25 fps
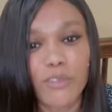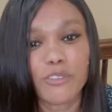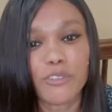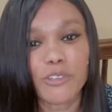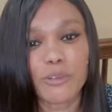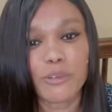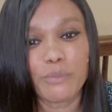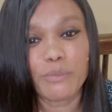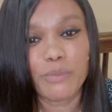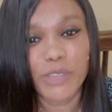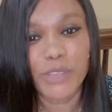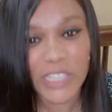
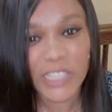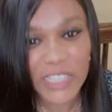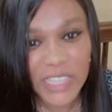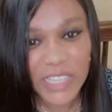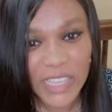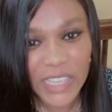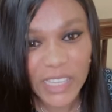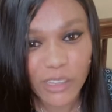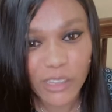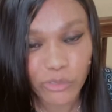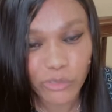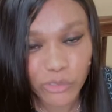for being
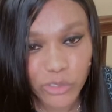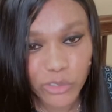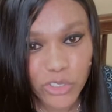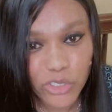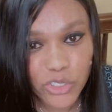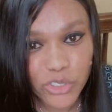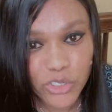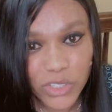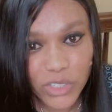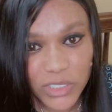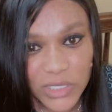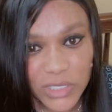here, for
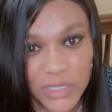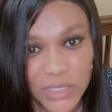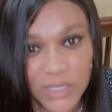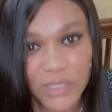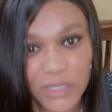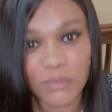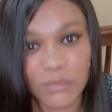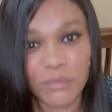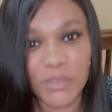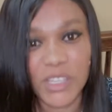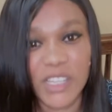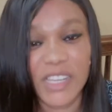
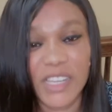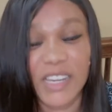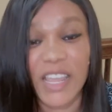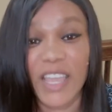trusting me.